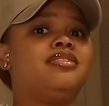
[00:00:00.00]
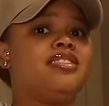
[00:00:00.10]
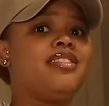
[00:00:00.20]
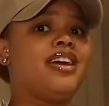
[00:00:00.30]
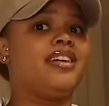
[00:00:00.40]

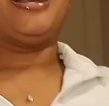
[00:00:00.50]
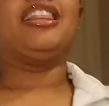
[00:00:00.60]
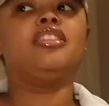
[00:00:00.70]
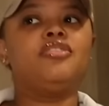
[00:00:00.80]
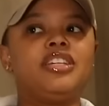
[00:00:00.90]
Okay.
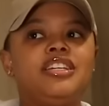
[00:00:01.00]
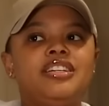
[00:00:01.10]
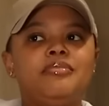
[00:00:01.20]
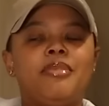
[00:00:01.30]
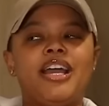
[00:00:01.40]
I
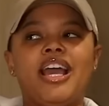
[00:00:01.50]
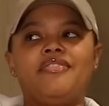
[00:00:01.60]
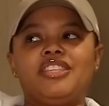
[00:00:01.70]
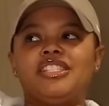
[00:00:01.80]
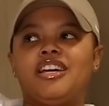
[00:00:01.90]
low-key might
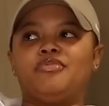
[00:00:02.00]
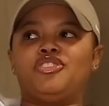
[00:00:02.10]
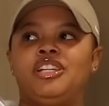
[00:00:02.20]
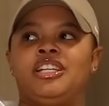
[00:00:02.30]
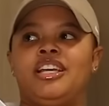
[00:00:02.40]
have to stop
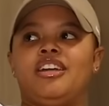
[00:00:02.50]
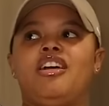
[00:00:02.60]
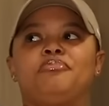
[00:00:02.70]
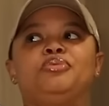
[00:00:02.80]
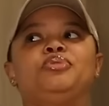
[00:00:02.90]
drinking that
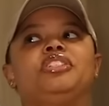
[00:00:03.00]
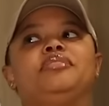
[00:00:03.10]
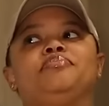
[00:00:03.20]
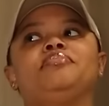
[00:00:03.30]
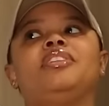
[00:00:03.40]
Karma
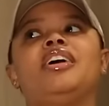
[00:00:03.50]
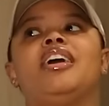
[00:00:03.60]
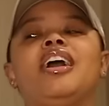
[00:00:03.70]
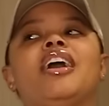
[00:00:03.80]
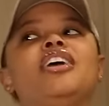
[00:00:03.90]
Water. I